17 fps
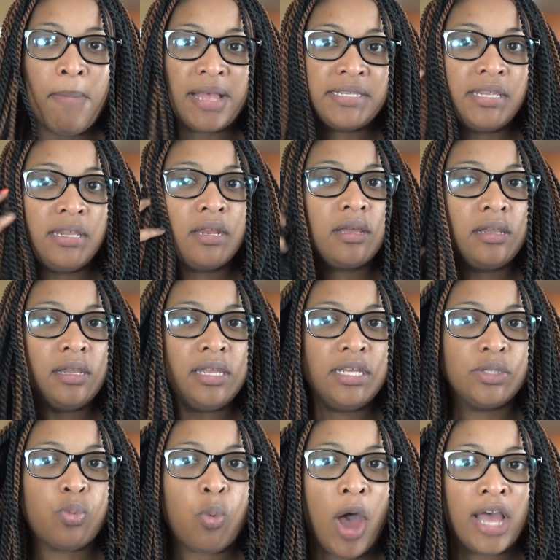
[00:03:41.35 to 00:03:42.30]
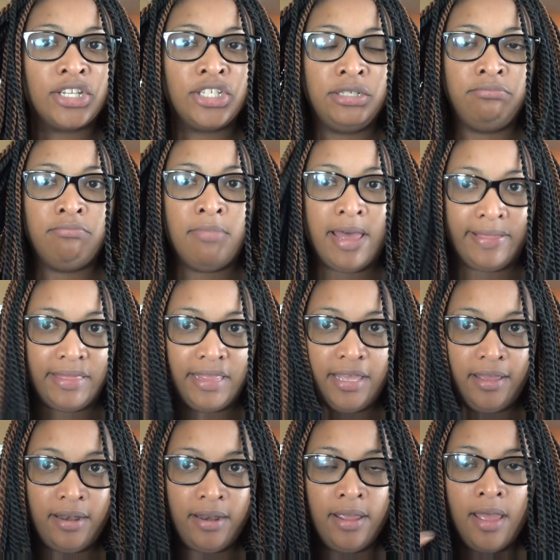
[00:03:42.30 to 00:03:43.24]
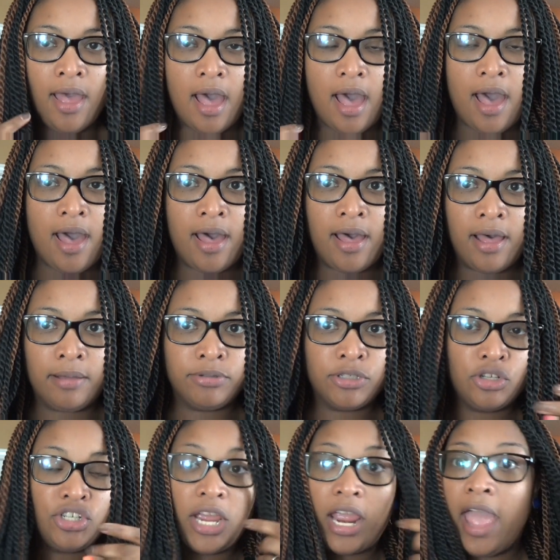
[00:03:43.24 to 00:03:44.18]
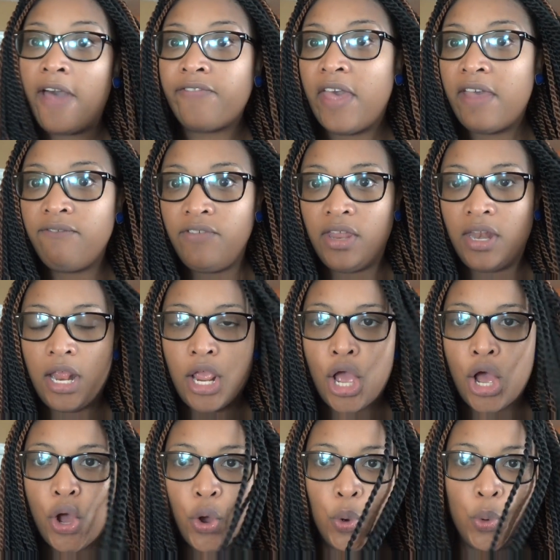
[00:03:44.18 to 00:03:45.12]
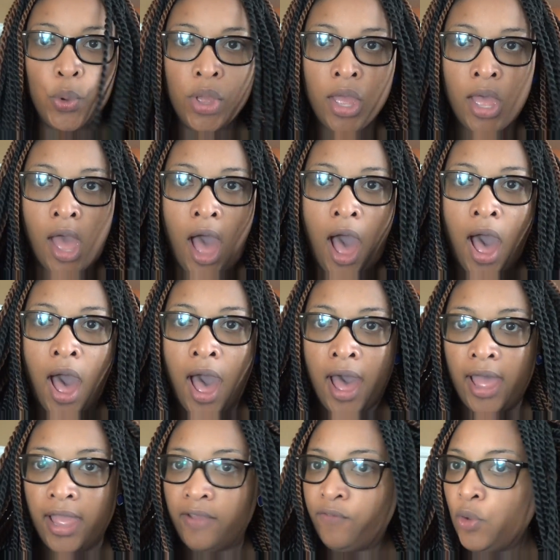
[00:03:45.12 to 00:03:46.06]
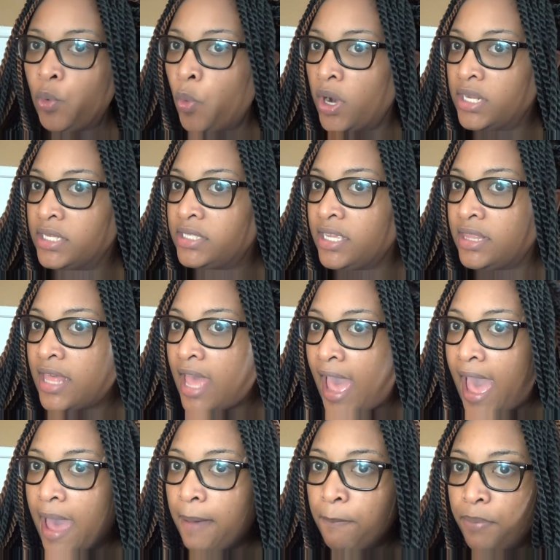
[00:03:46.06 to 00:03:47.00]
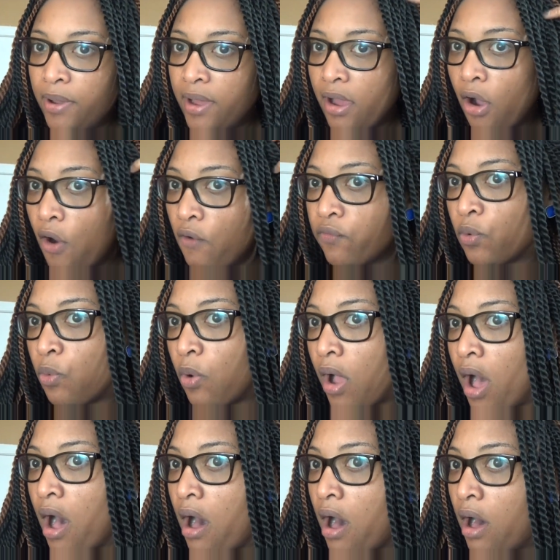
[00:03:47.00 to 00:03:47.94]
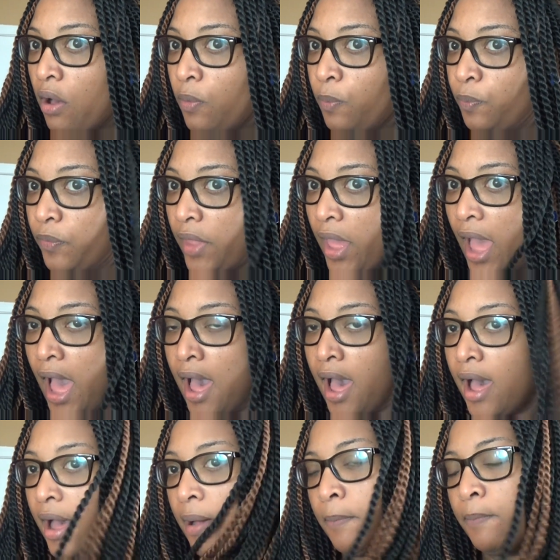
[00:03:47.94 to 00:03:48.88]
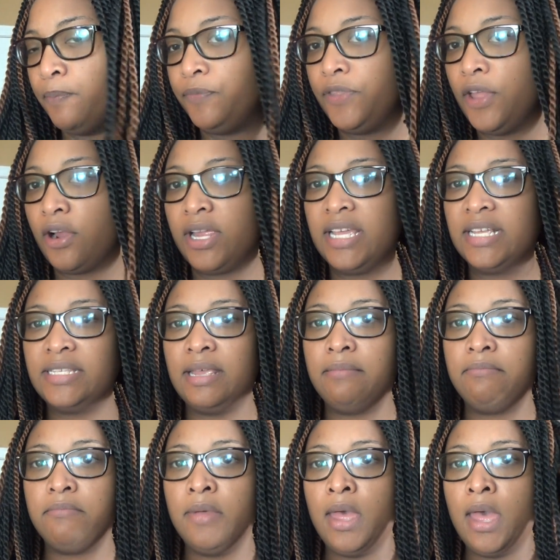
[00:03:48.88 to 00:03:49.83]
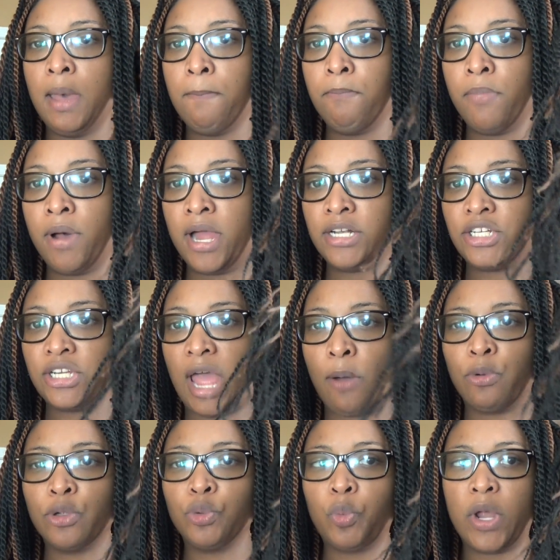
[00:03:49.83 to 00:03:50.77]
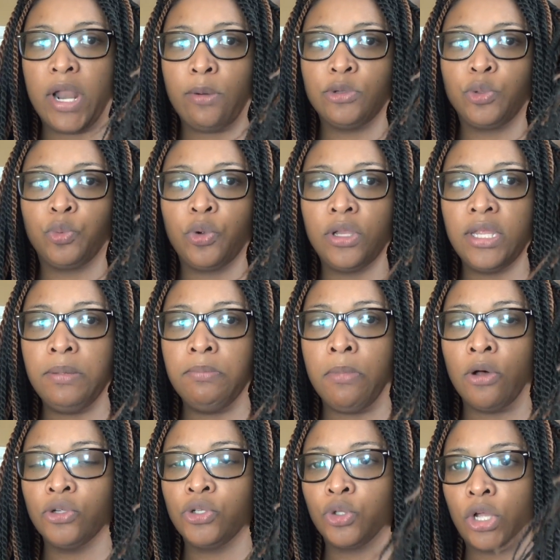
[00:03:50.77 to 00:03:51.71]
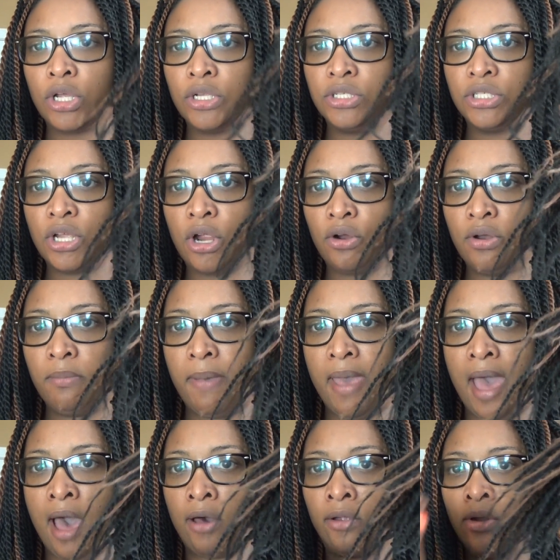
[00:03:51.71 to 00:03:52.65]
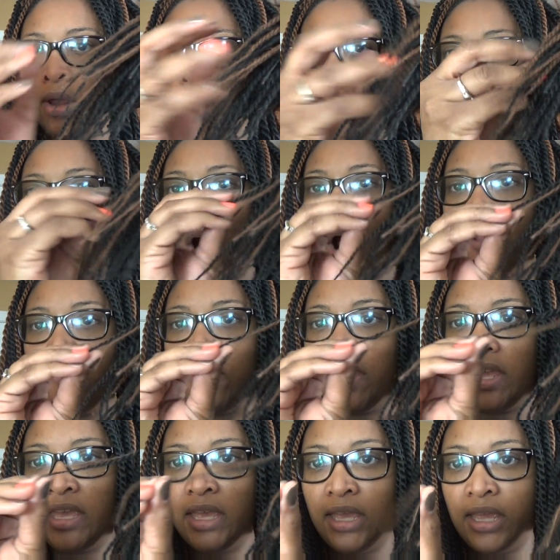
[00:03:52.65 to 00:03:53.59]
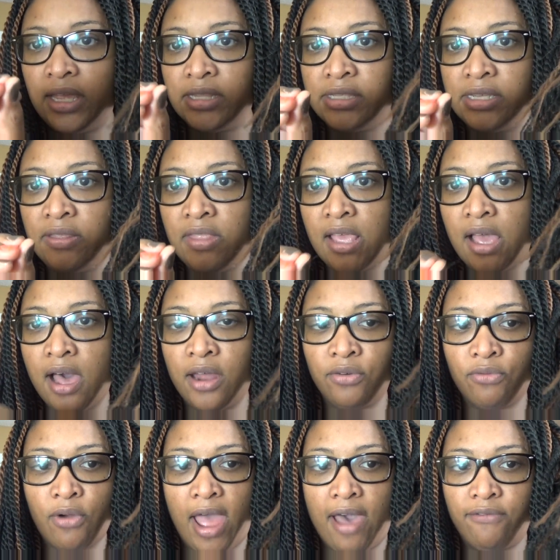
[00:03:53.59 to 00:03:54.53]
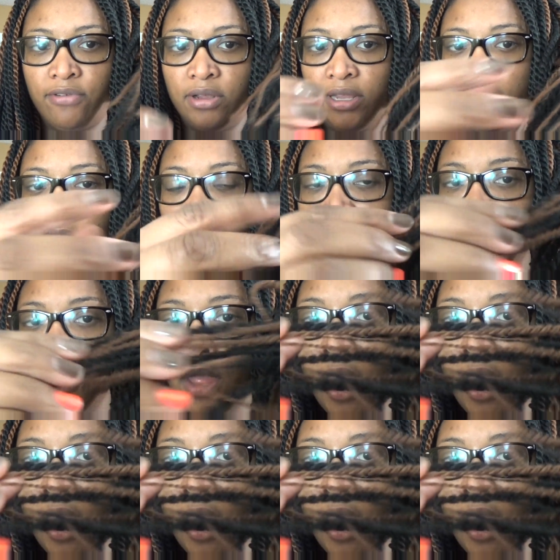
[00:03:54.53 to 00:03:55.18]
Senegalese washing method. So check out that video if you want to see that. But overall, there isn't much. What I was really most concerned about are the ends and the unraveling.